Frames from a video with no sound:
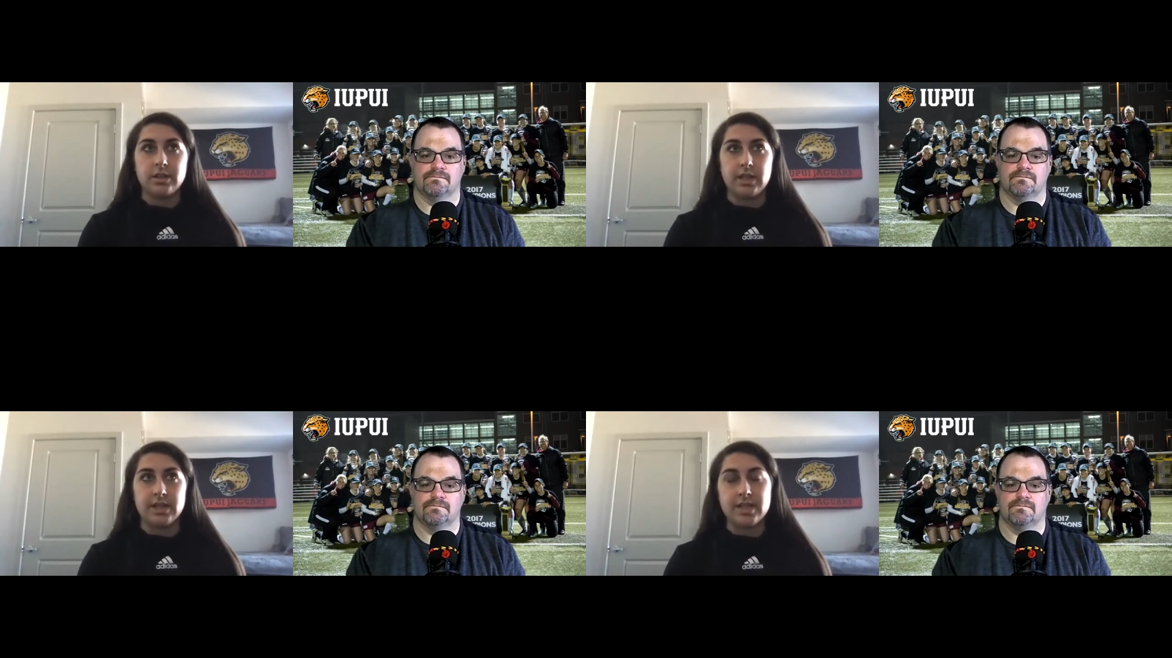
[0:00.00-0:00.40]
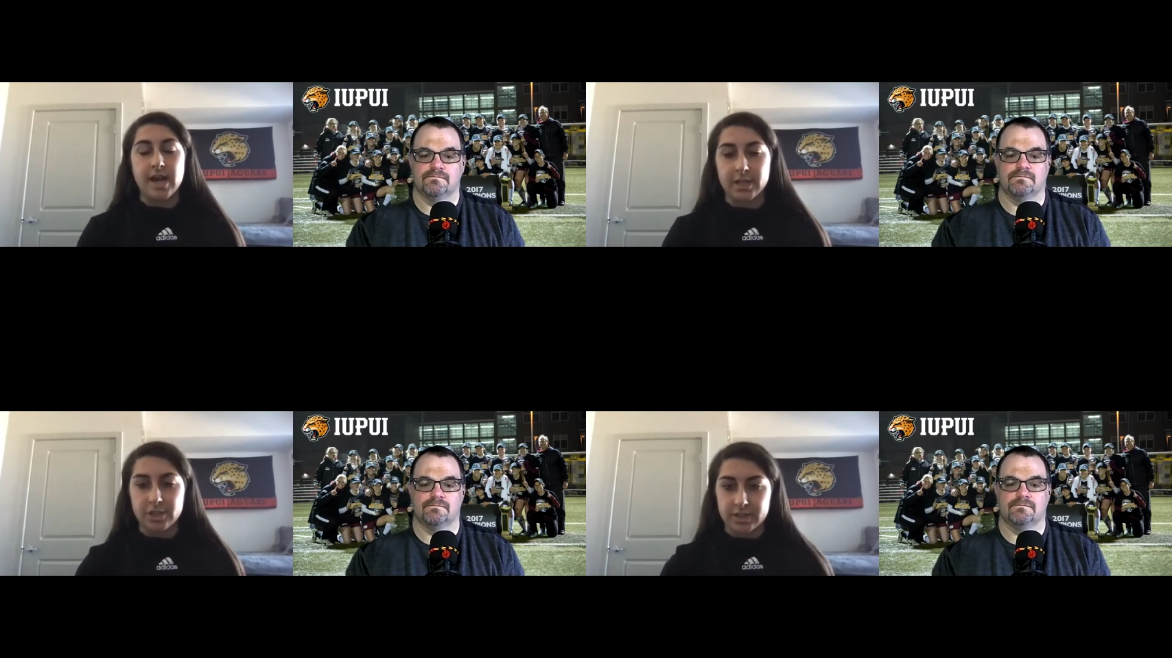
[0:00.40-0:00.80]
Speaker 1: it's
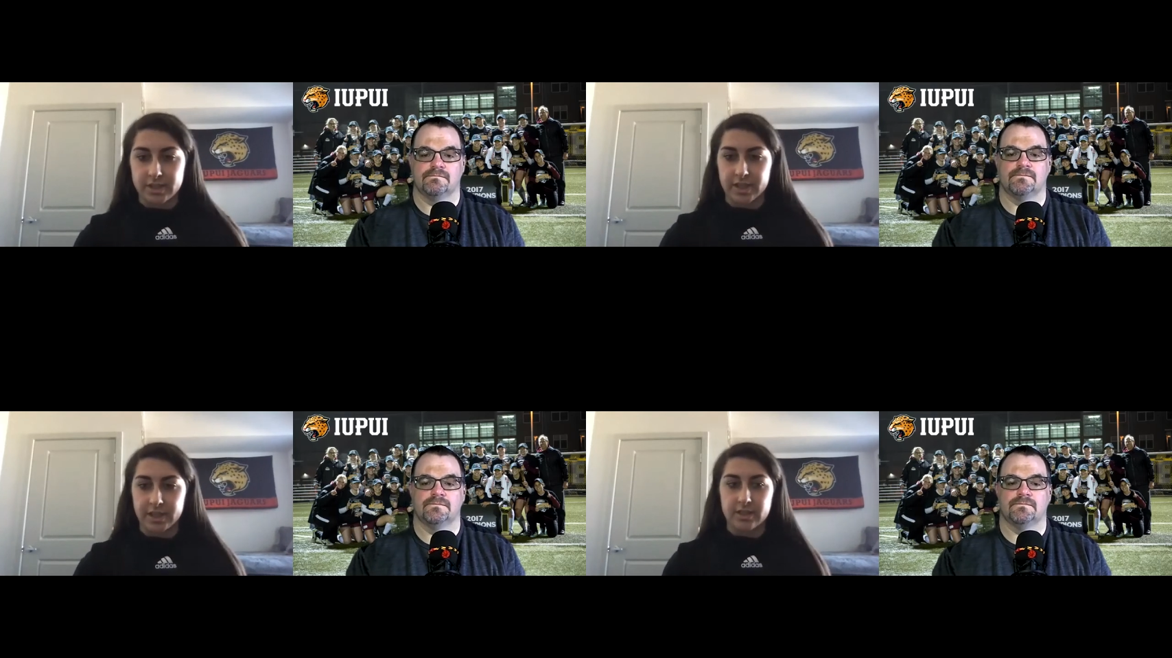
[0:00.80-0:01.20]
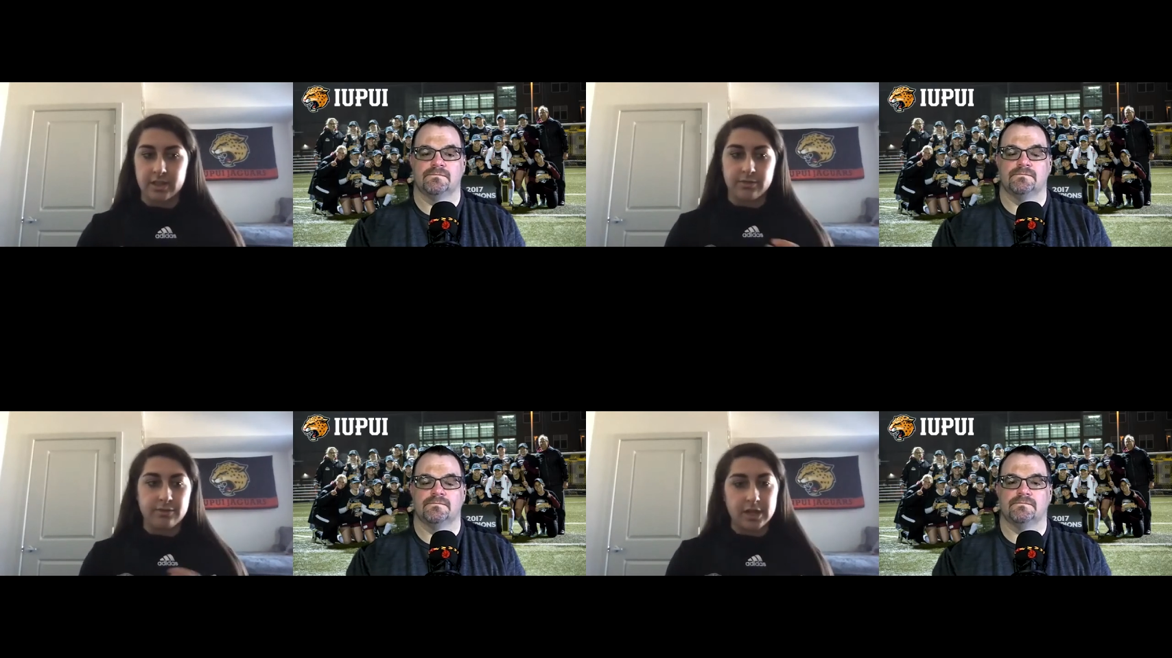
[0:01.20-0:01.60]
not just like
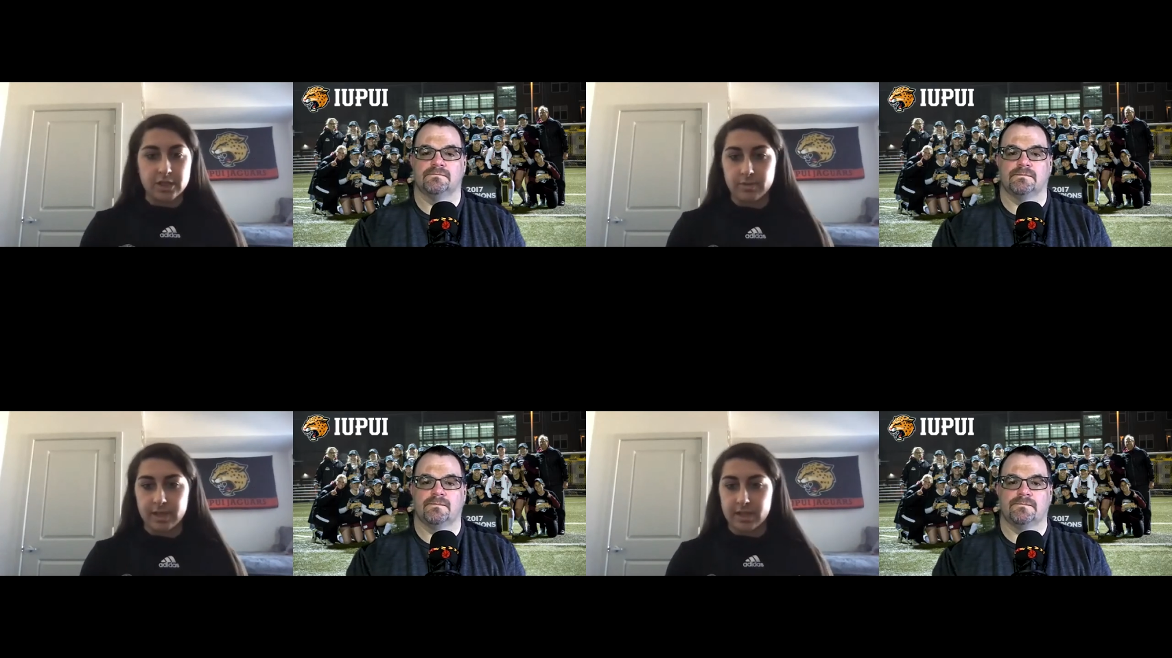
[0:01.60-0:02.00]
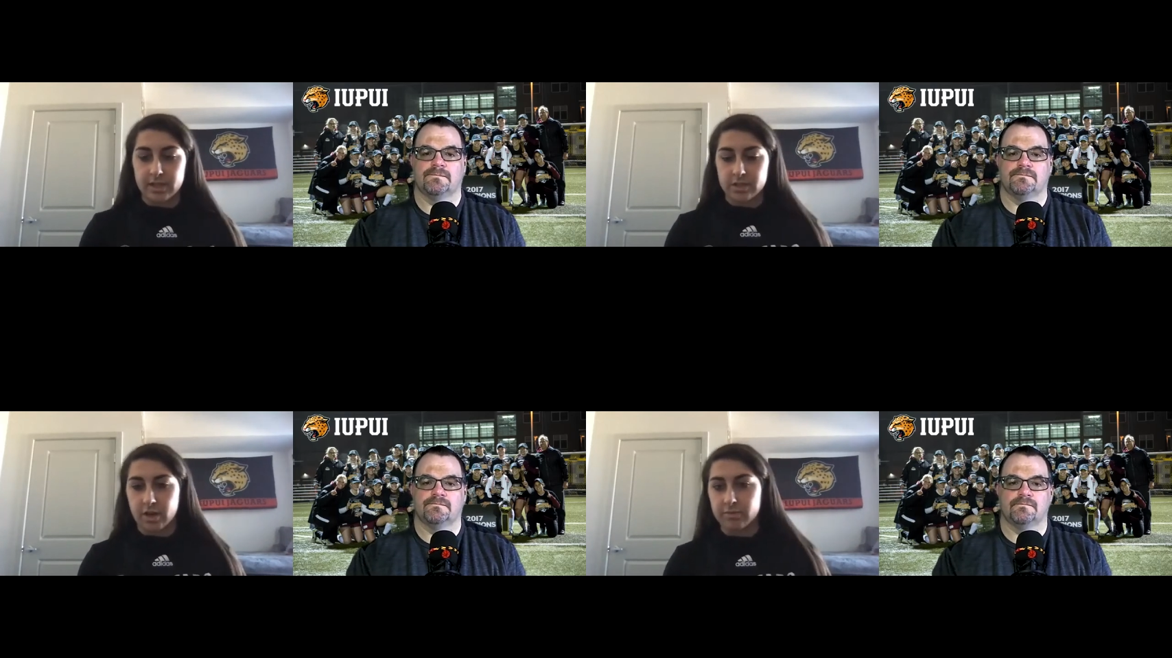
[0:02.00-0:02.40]
the freshmen, the
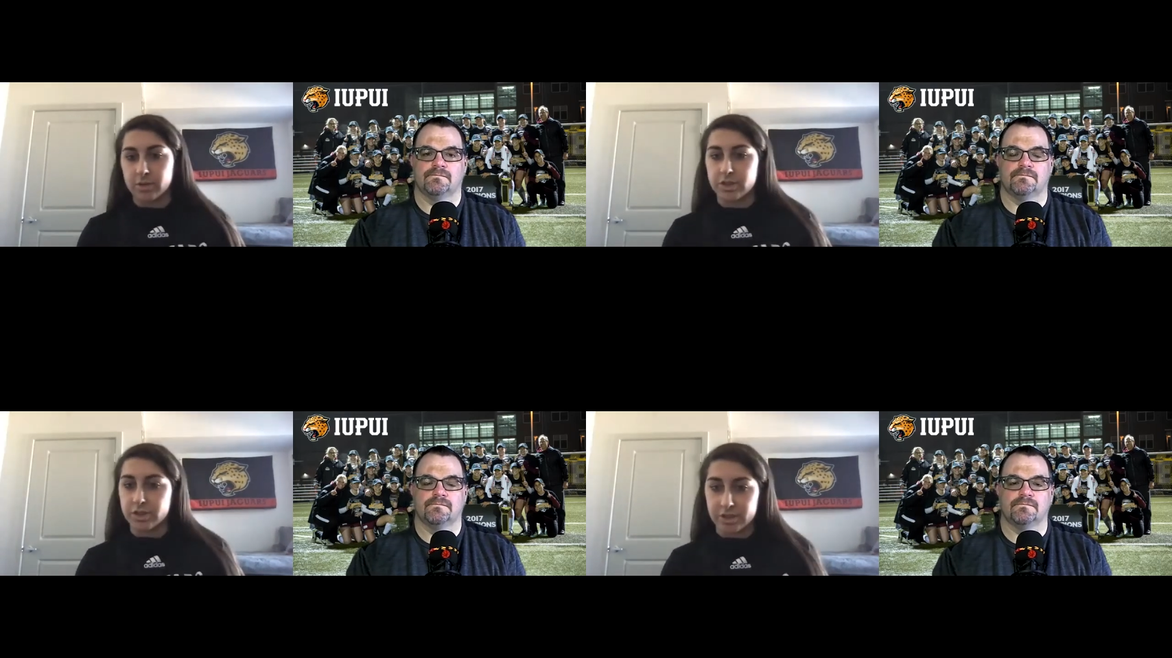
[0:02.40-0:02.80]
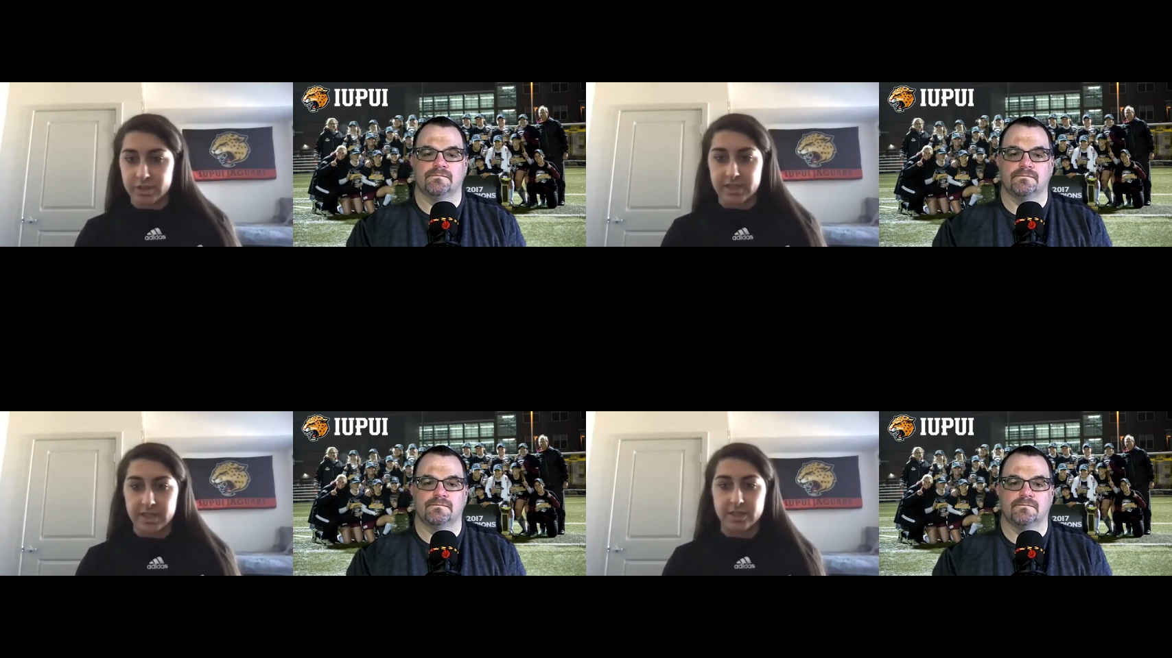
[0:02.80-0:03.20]
sophomores,
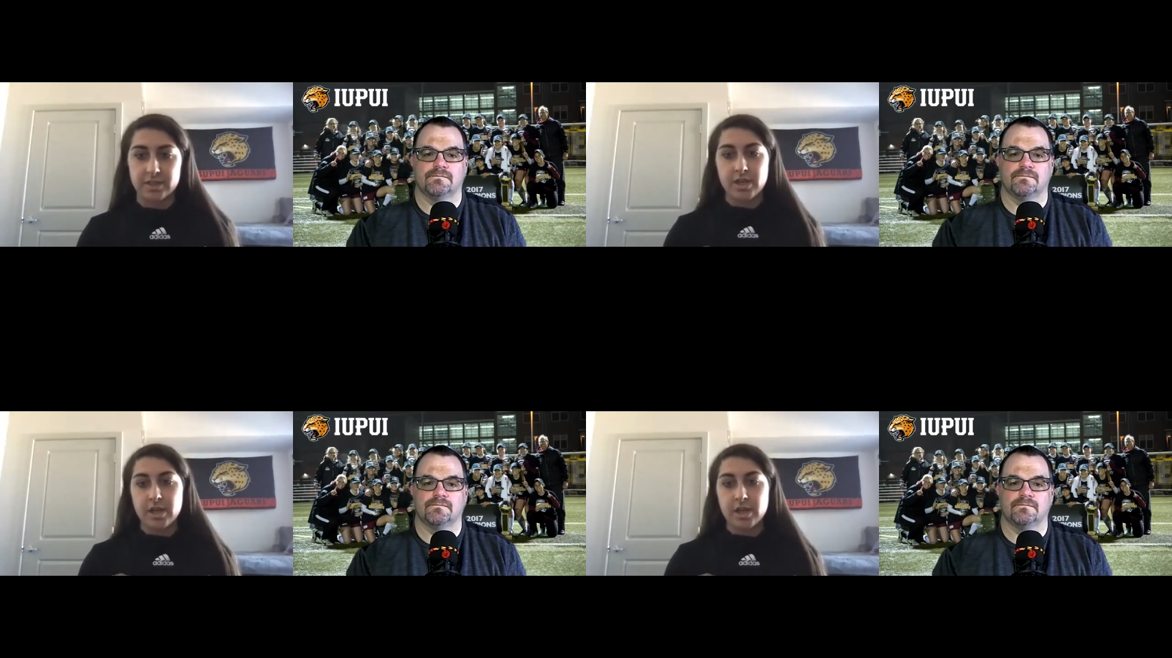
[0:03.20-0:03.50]
juniors, seniors.